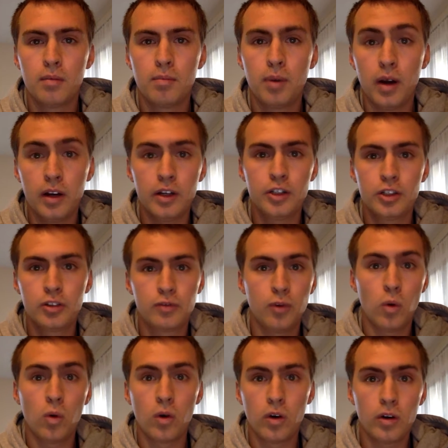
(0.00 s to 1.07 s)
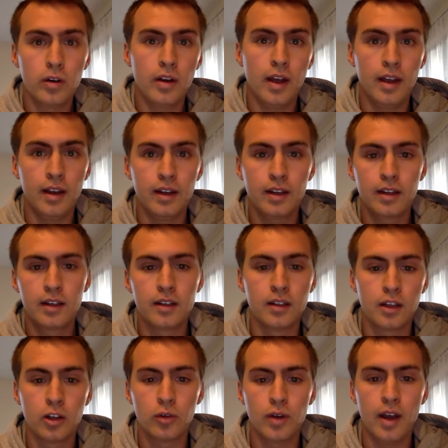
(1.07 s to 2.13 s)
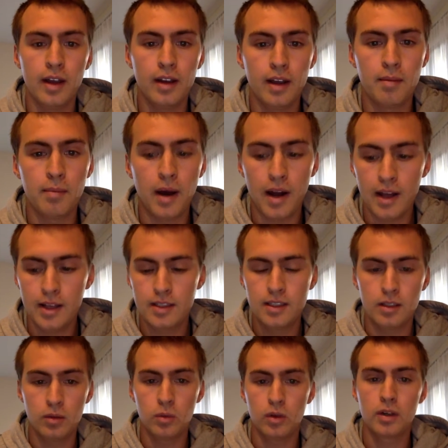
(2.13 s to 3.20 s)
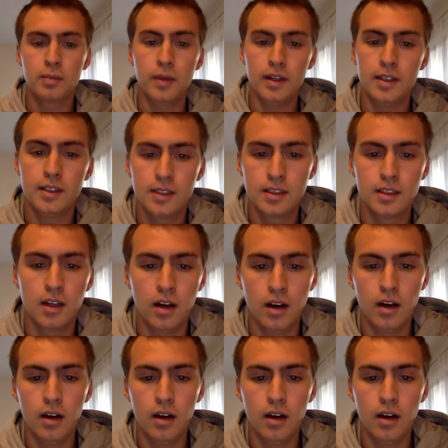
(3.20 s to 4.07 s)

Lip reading: punish for, and it can create a bias in the workplace.